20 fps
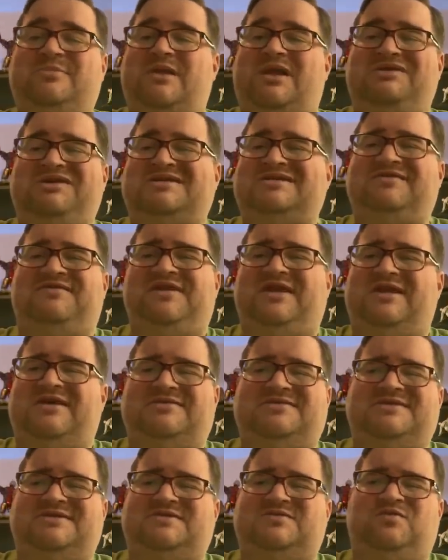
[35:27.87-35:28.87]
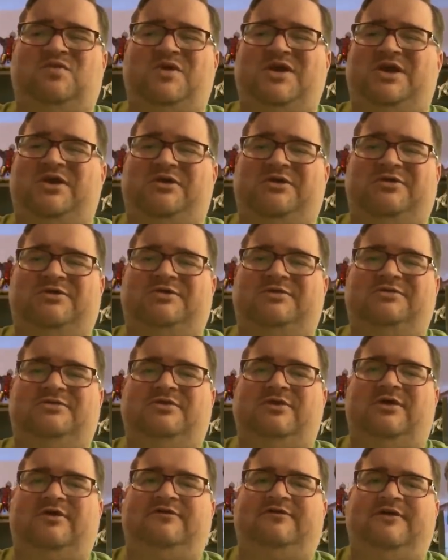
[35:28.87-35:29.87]
because everything else is weird,
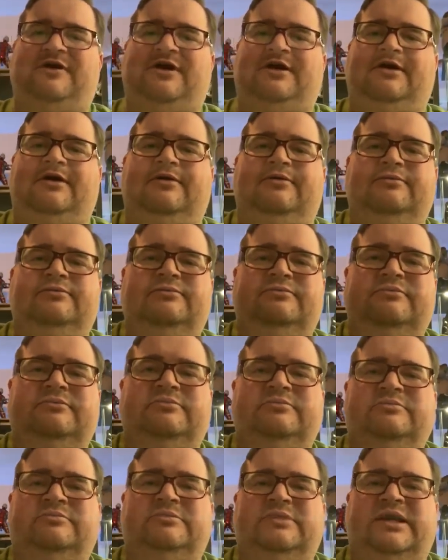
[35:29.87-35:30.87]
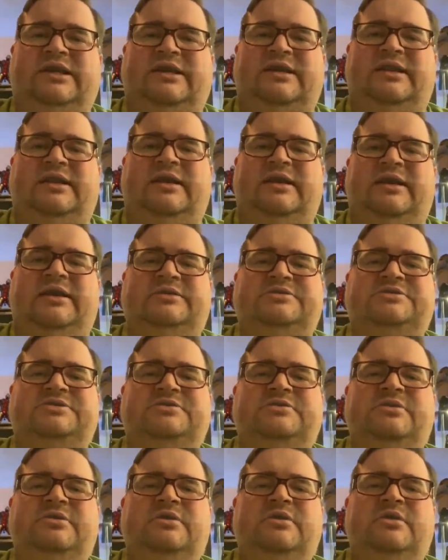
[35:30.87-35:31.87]
Toy Fair, that kind of action.